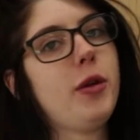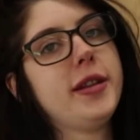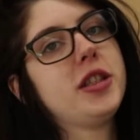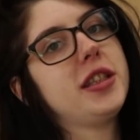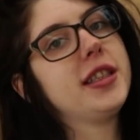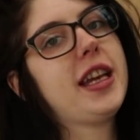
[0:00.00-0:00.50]
or
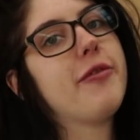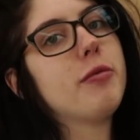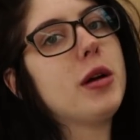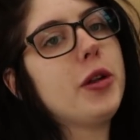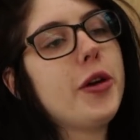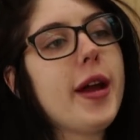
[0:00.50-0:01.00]
questions, leave them
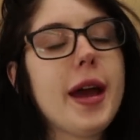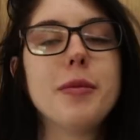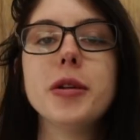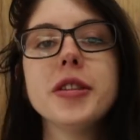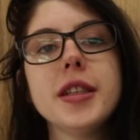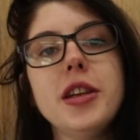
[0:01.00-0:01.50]
below, and
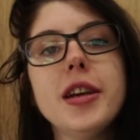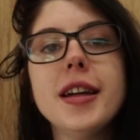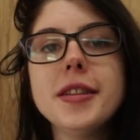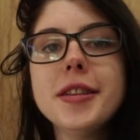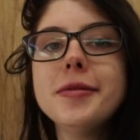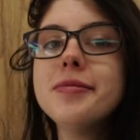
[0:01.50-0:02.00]
we'll see you guys soon.